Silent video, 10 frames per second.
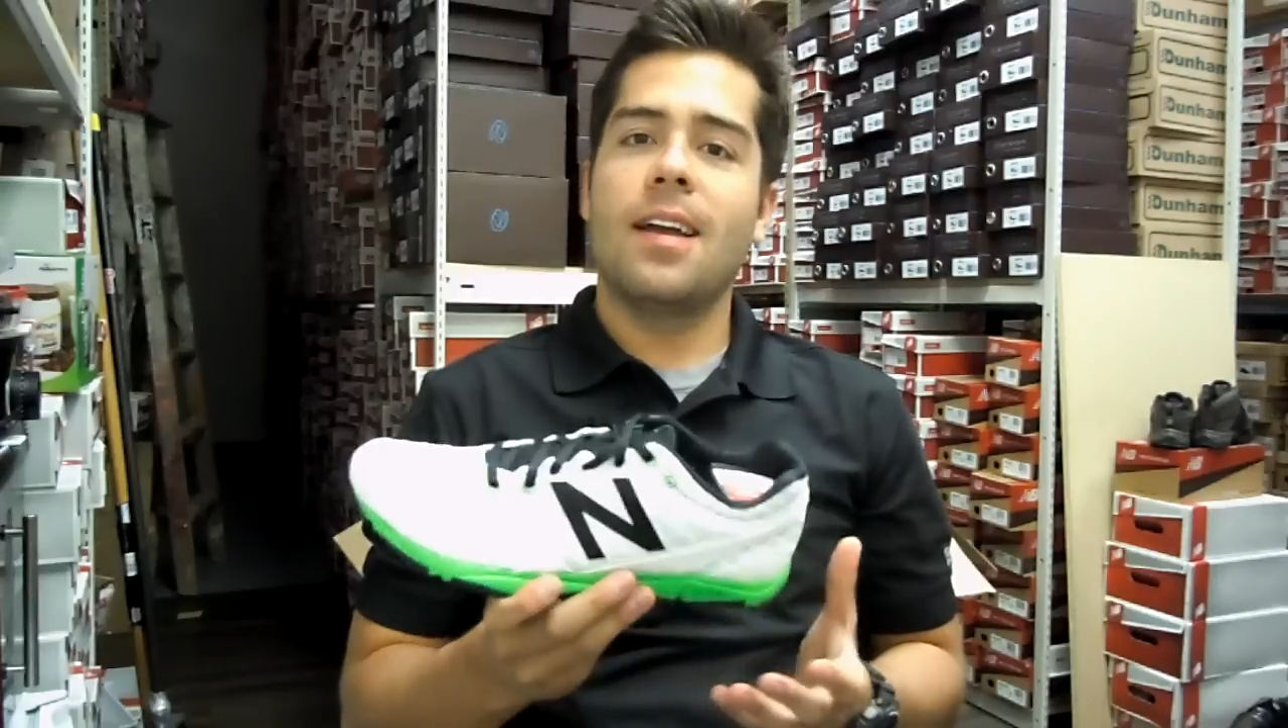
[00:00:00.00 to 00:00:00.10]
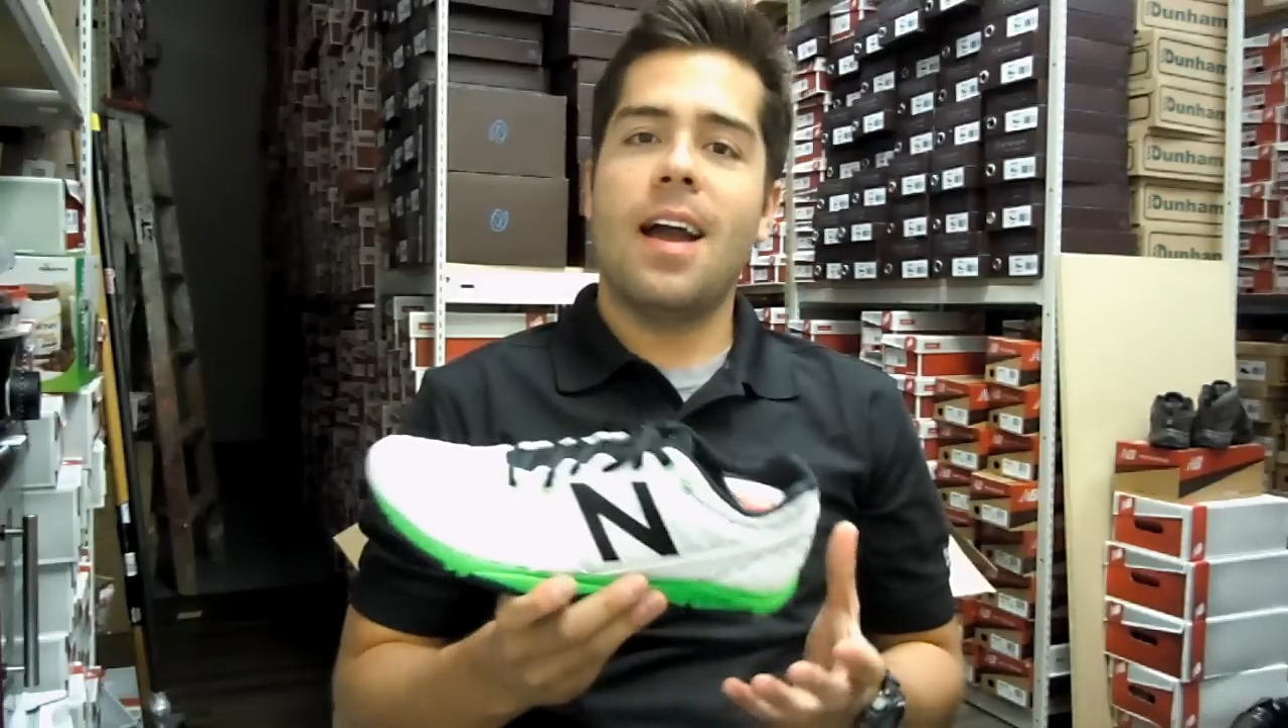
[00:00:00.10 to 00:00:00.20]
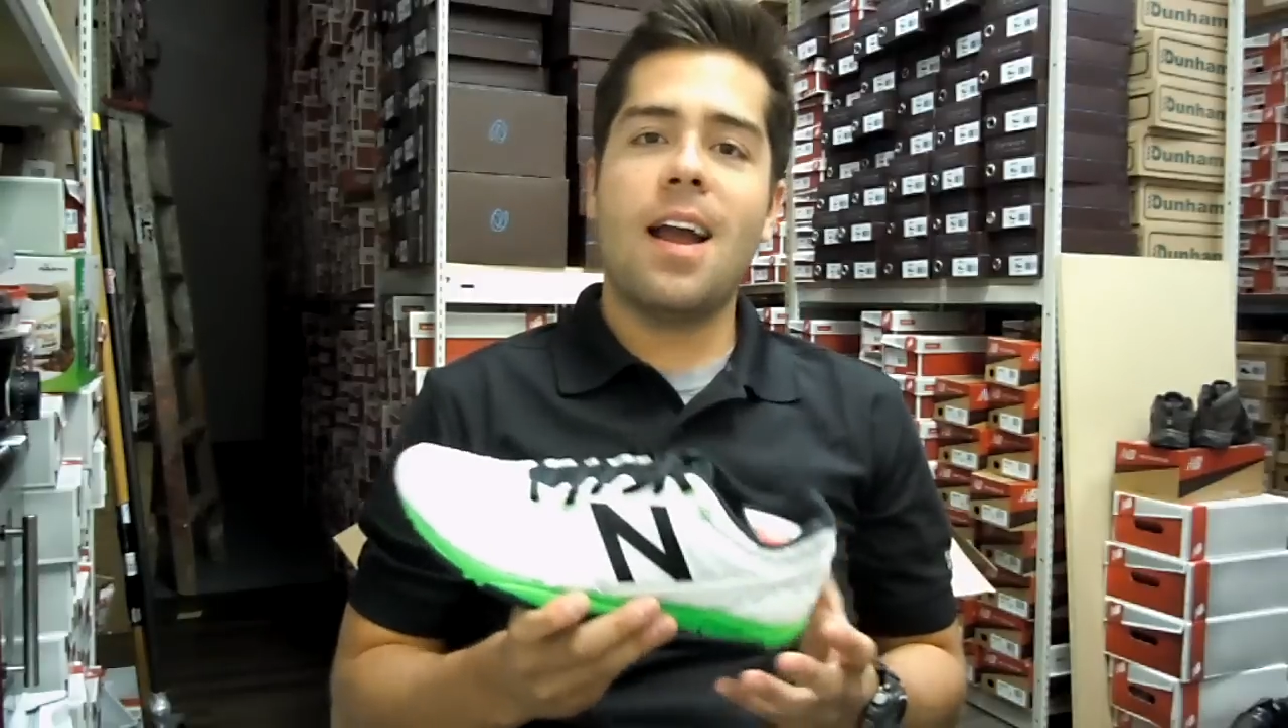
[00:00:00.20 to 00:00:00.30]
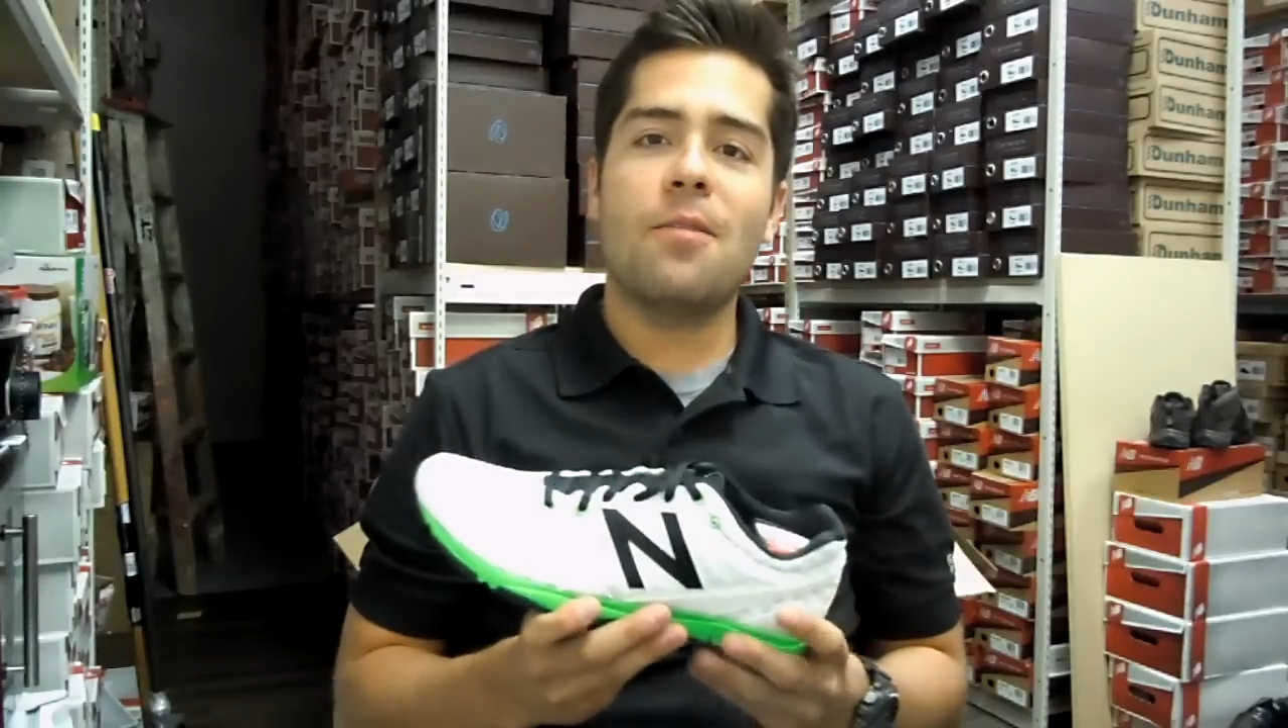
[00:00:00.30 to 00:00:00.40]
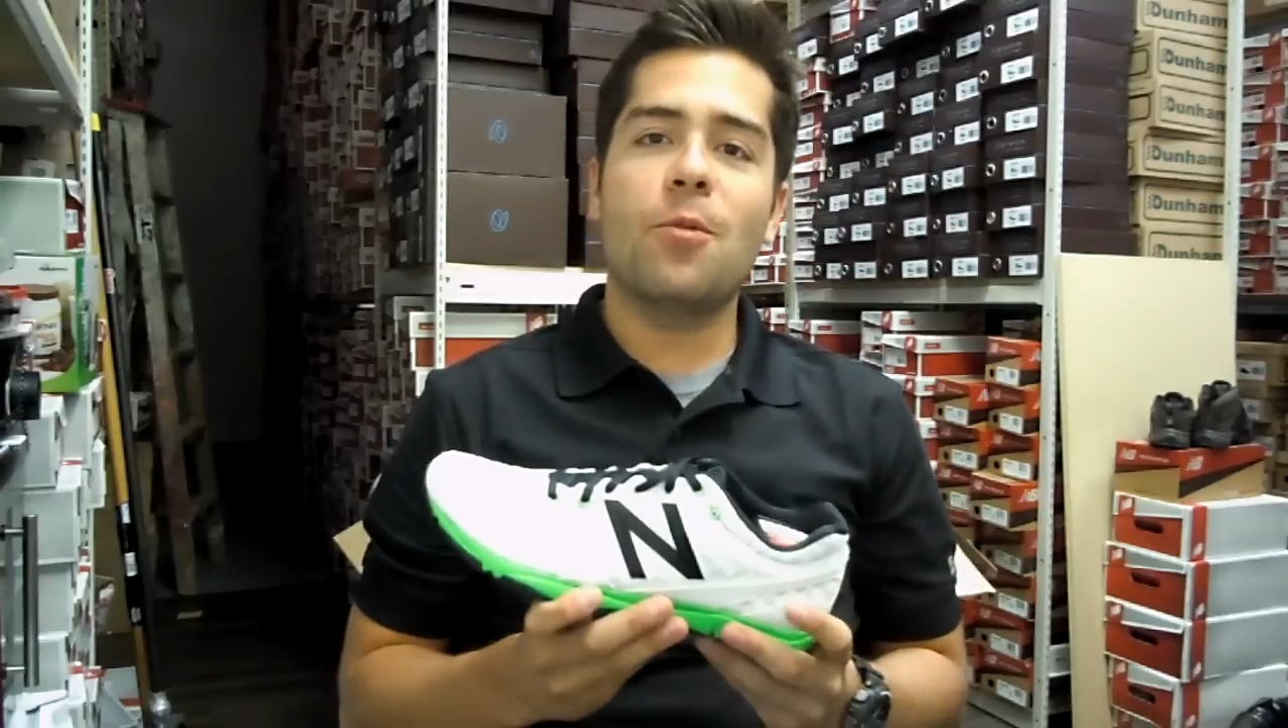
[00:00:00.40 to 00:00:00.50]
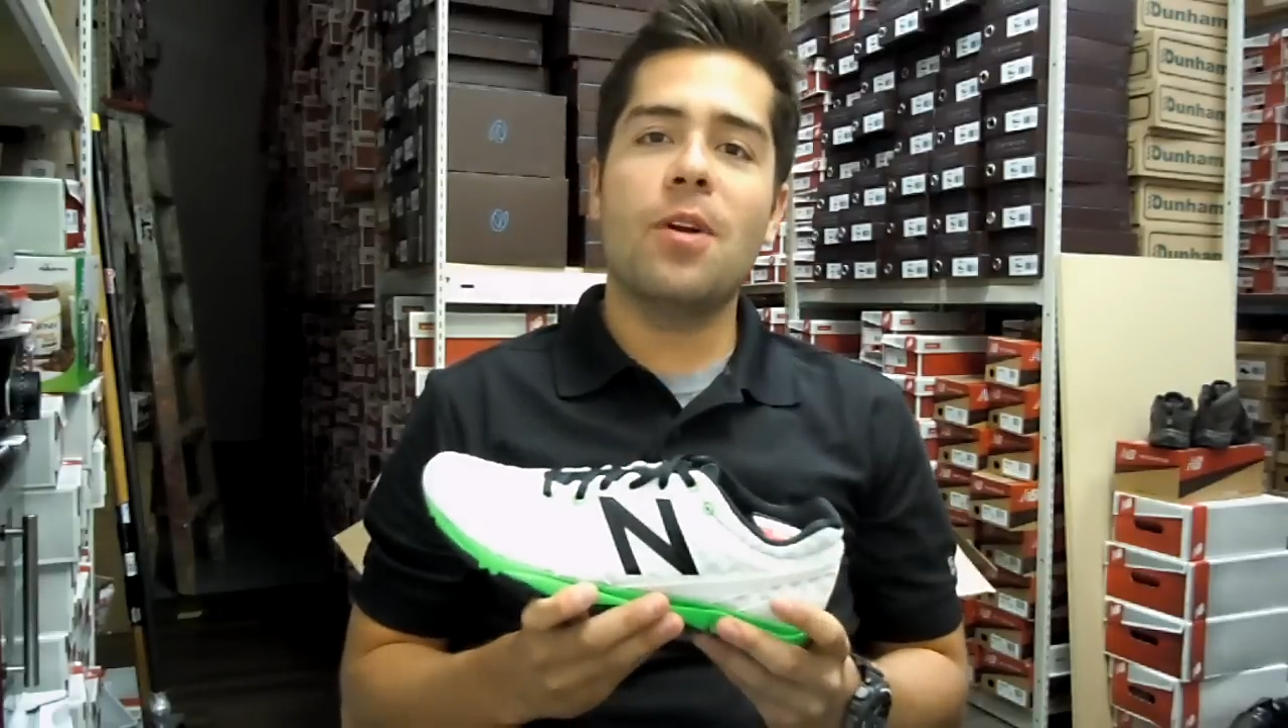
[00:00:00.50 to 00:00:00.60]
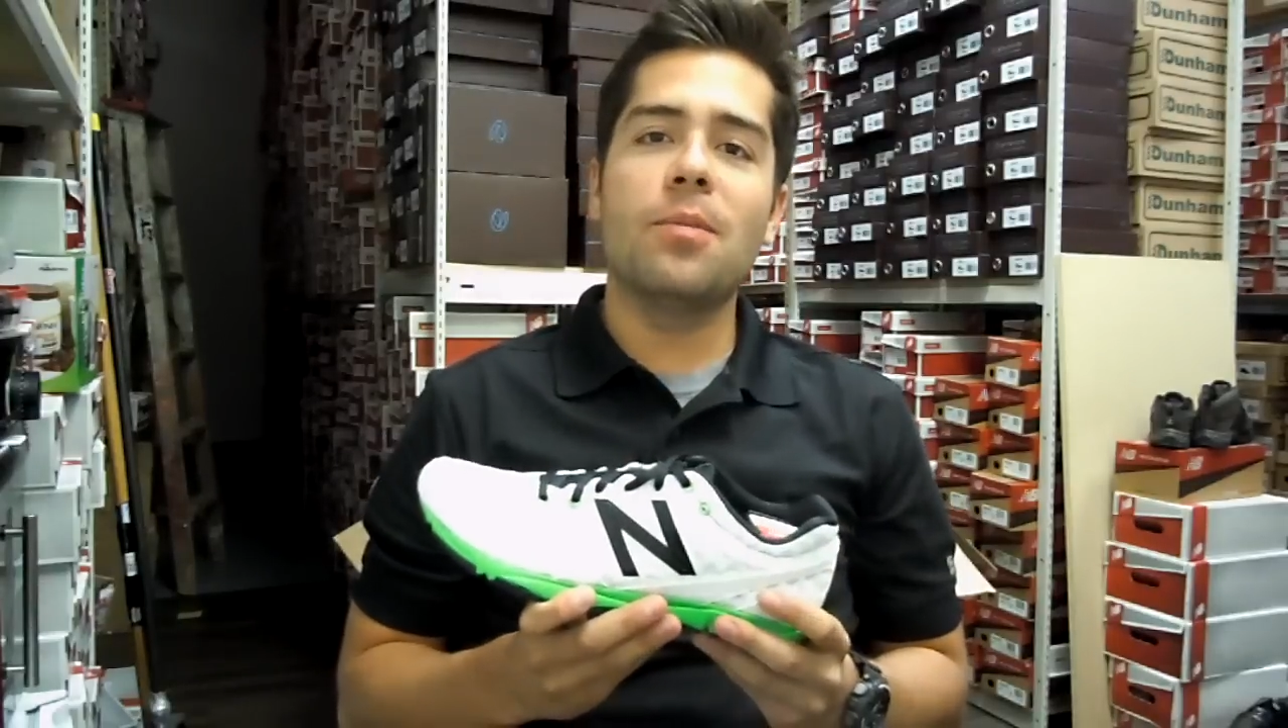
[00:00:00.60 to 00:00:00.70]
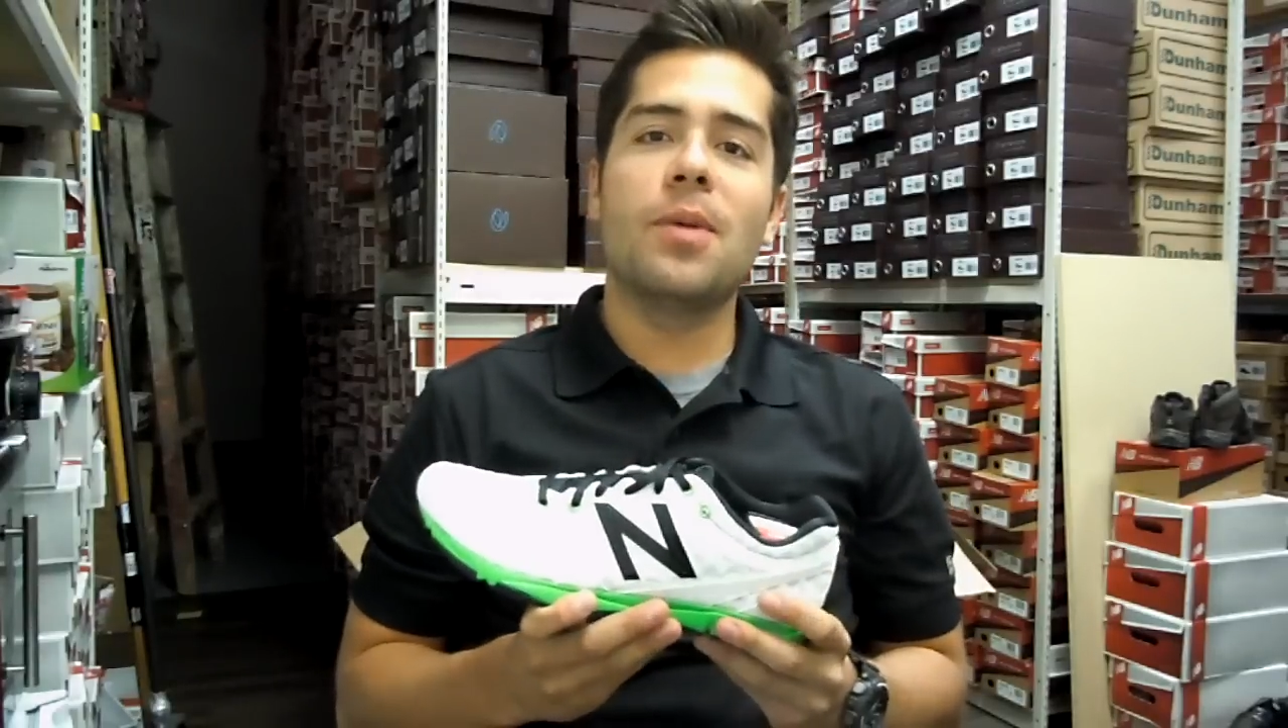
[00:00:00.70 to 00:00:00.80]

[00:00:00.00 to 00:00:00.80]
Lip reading: Hi everyone,